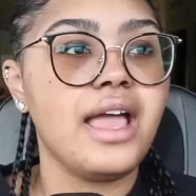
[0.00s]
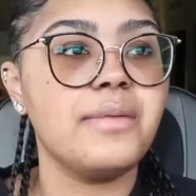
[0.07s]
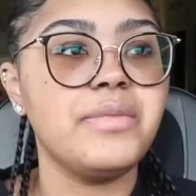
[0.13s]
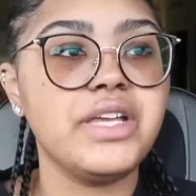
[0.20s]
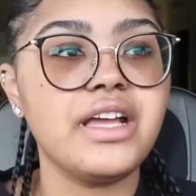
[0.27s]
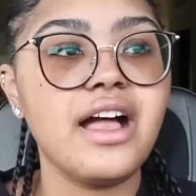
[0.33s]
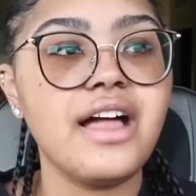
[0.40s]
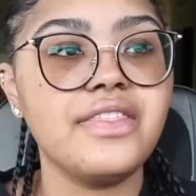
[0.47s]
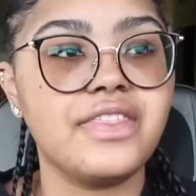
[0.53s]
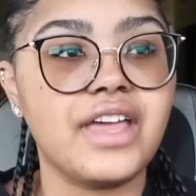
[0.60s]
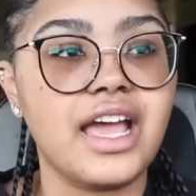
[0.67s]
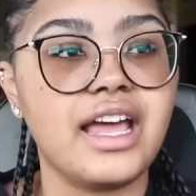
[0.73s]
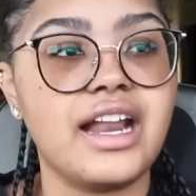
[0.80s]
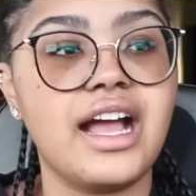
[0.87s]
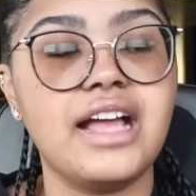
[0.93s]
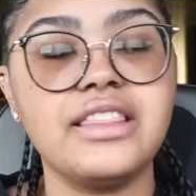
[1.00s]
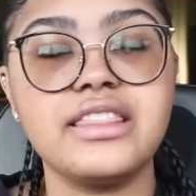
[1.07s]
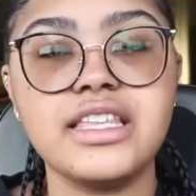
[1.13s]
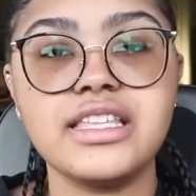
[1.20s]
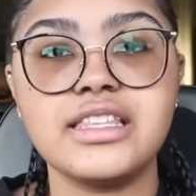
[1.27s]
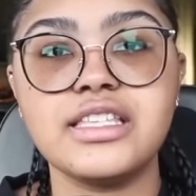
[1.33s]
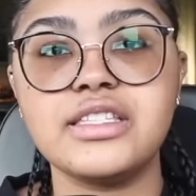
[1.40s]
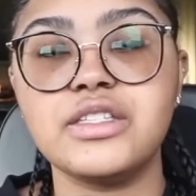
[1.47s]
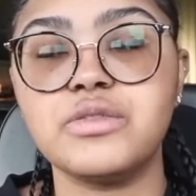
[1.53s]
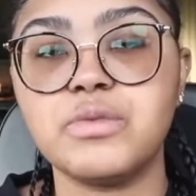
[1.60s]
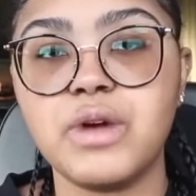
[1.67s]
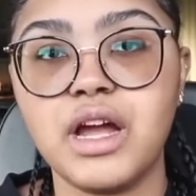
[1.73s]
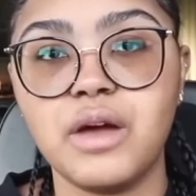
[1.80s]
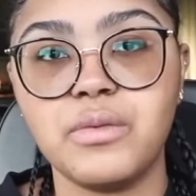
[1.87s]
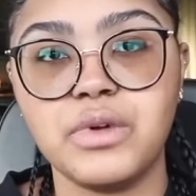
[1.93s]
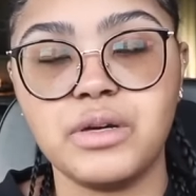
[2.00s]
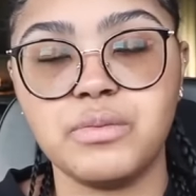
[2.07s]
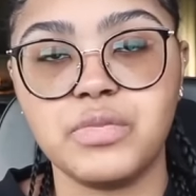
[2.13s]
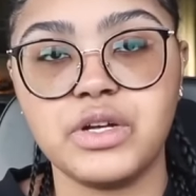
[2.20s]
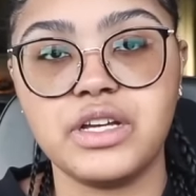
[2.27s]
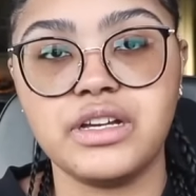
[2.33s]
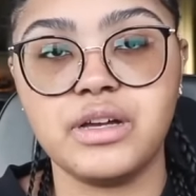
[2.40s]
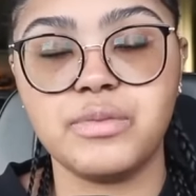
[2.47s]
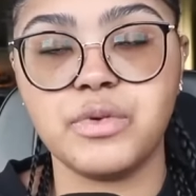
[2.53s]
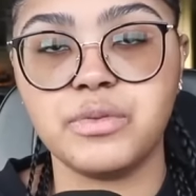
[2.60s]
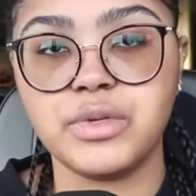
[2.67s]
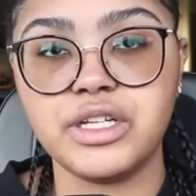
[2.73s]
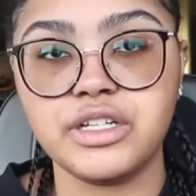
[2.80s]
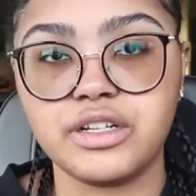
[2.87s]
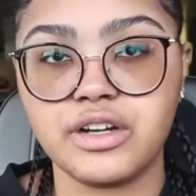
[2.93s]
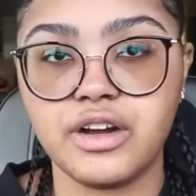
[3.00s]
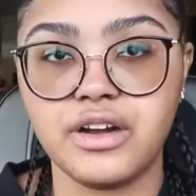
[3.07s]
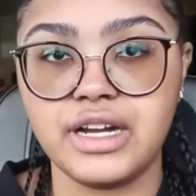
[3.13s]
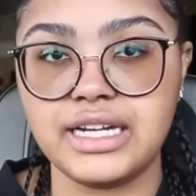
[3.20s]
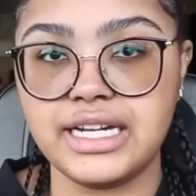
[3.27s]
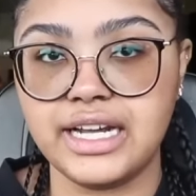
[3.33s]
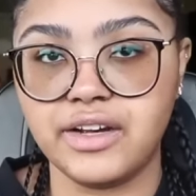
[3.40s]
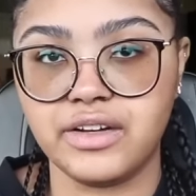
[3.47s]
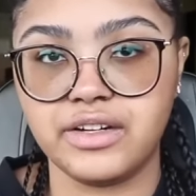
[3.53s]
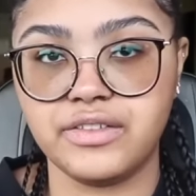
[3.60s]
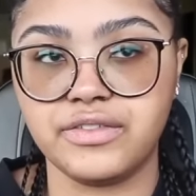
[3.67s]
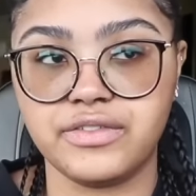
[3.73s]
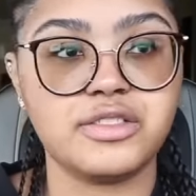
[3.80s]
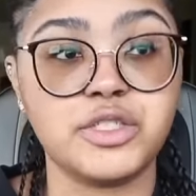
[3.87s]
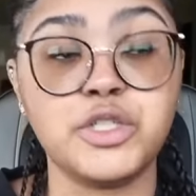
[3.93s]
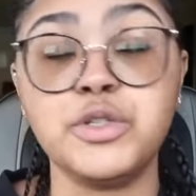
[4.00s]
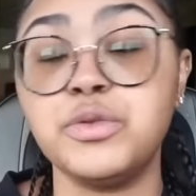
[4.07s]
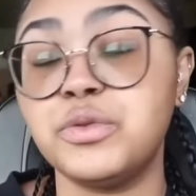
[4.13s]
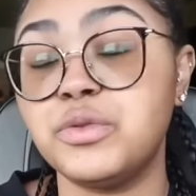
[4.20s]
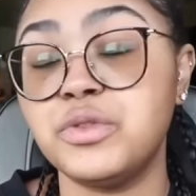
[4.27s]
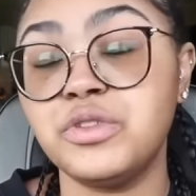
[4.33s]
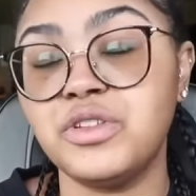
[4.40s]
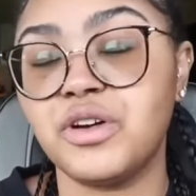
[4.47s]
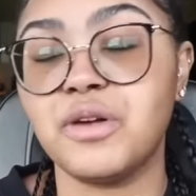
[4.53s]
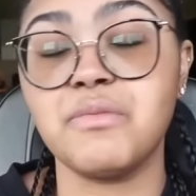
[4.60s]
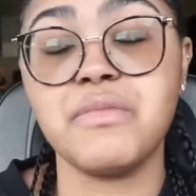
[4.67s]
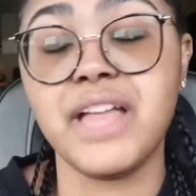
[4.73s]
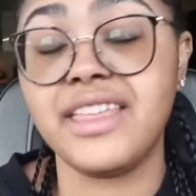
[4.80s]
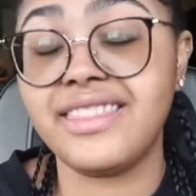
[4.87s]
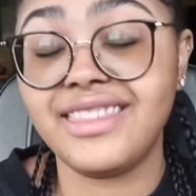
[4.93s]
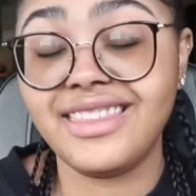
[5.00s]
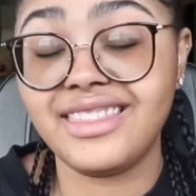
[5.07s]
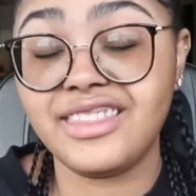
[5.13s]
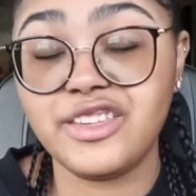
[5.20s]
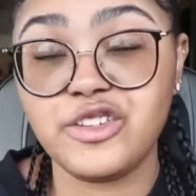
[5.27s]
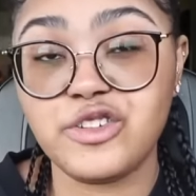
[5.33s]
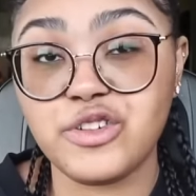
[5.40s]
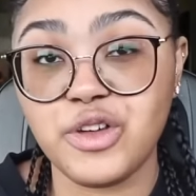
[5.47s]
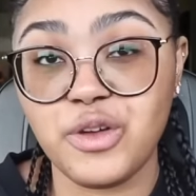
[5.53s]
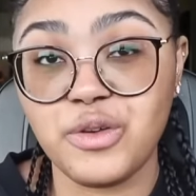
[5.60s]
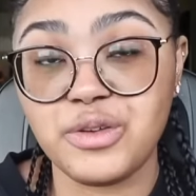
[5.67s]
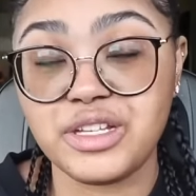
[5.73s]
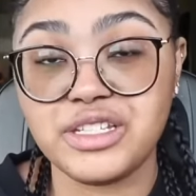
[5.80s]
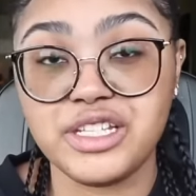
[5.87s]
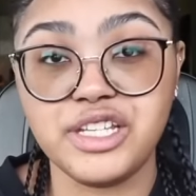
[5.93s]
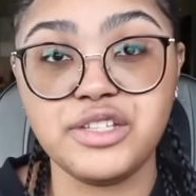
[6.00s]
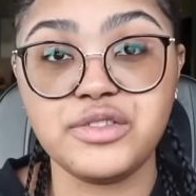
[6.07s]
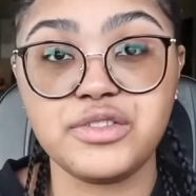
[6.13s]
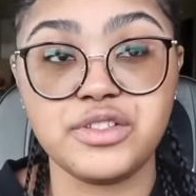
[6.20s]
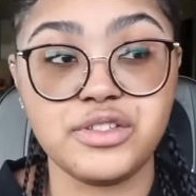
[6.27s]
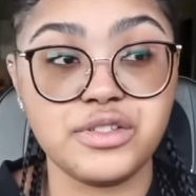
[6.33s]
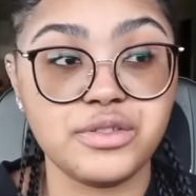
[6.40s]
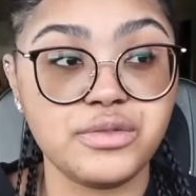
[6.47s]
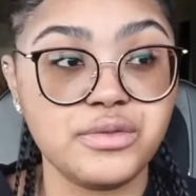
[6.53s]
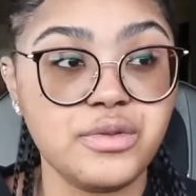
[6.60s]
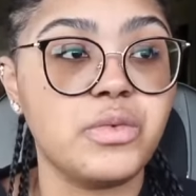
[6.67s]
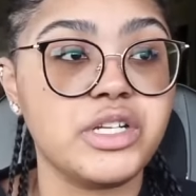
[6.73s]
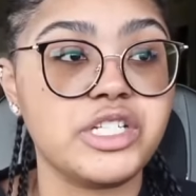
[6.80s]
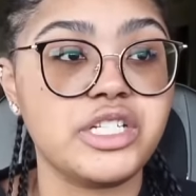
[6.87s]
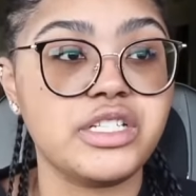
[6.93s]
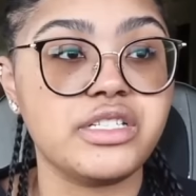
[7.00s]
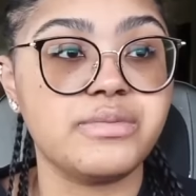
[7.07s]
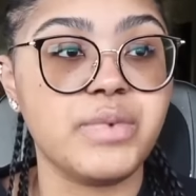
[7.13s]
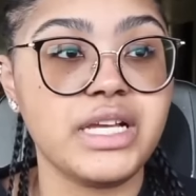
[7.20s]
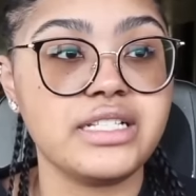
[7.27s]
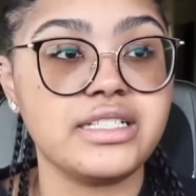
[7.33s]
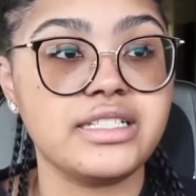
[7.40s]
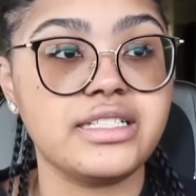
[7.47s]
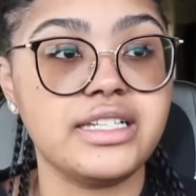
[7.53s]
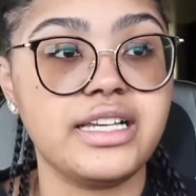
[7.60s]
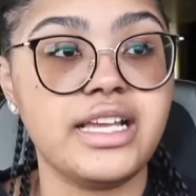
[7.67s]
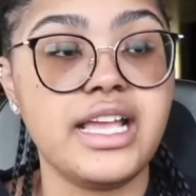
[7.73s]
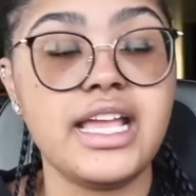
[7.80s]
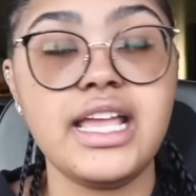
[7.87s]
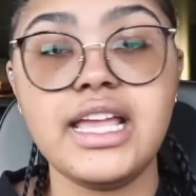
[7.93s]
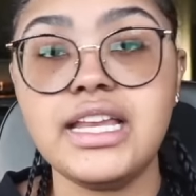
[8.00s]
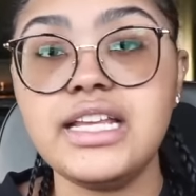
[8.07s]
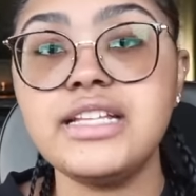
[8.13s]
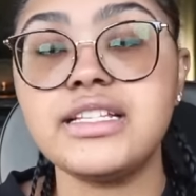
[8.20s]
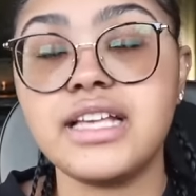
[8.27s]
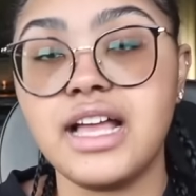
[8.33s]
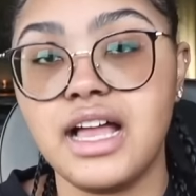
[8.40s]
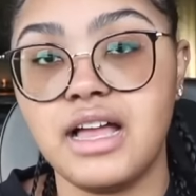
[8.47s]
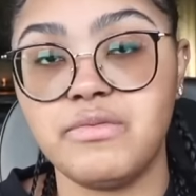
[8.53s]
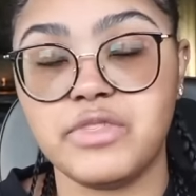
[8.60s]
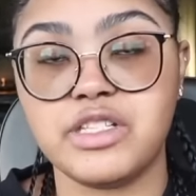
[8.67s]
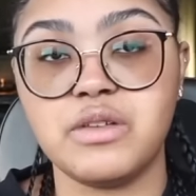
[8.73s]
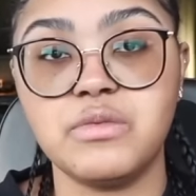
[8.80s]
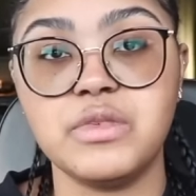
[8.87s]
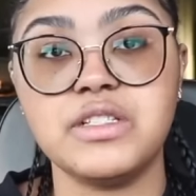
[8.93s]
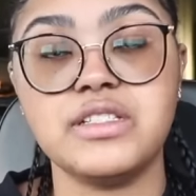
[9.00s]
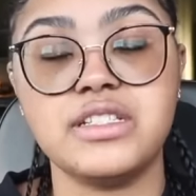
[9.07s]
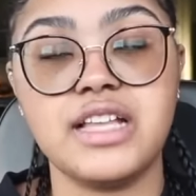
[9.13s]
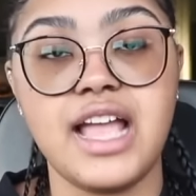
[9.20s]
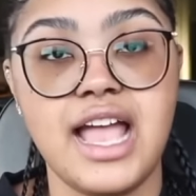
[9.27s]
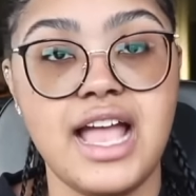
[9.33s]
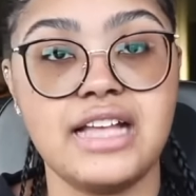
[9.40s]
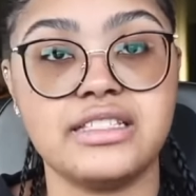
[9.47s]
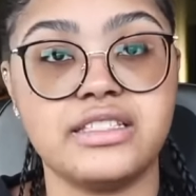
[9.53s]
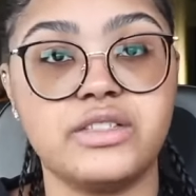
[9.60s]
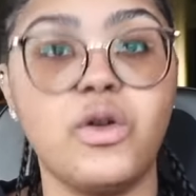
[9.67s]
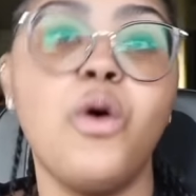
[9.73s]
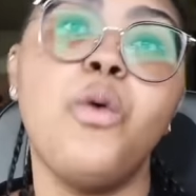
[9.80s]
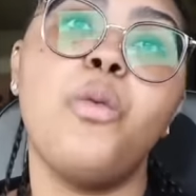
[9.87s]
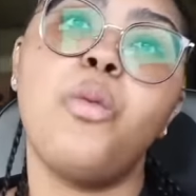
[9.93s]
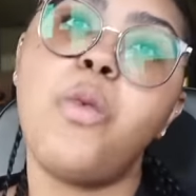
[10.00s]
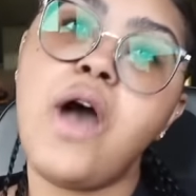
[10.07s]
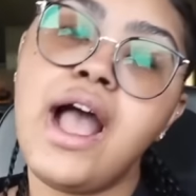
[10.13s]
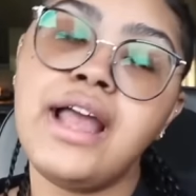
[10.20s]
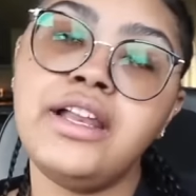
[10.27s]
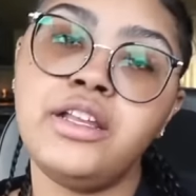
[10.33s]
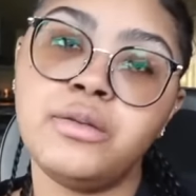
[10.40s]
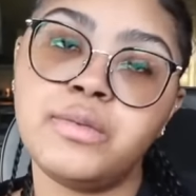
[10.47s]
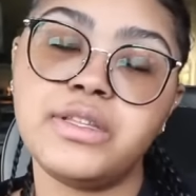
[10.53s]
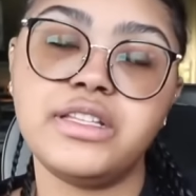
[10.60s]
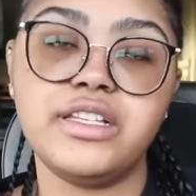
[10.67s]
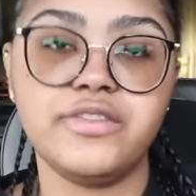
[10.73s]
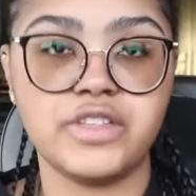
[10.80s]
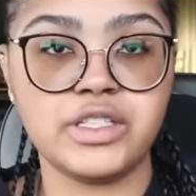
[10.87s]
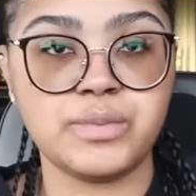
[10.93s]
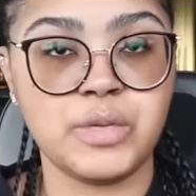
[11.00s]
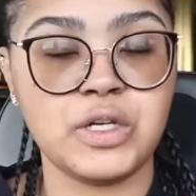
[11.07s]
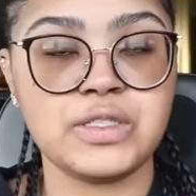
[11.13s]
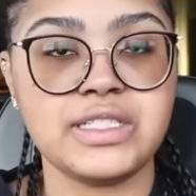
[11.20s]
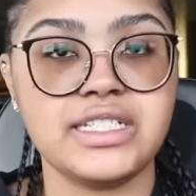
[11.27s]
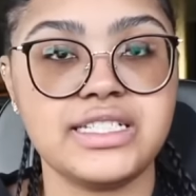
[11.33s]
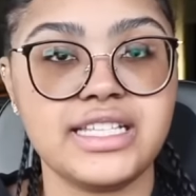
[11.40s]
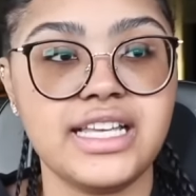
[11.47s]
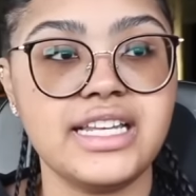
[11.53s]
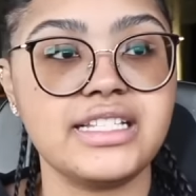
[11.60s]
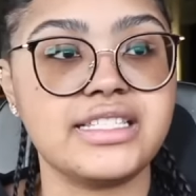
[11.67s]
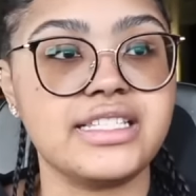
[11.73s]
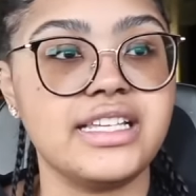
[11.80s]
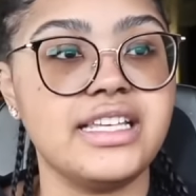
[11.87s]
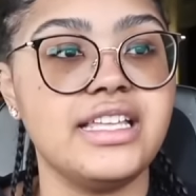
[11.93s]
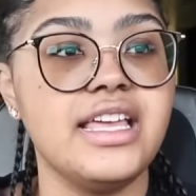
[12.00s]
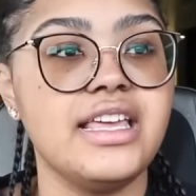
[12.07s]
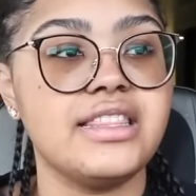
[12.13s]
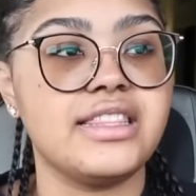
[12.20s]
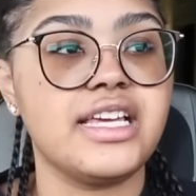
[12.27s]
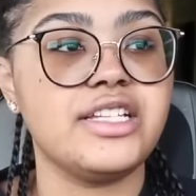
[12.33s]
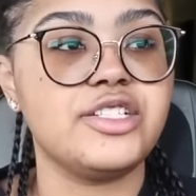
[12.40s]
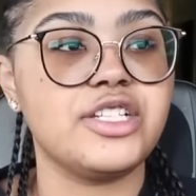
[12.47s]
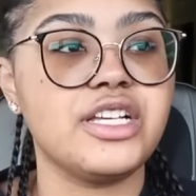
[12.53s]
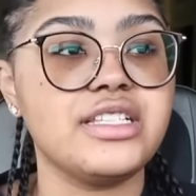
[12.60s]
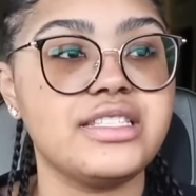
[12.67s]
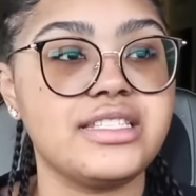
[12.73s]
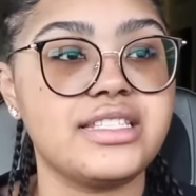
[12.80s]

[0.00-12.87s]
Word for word: And beyond that, I think this is where I want to bring up a reoccurring narrative tool or method this show continues to do, which is basically anytime someone asks, why do you believe this person is innocent? They just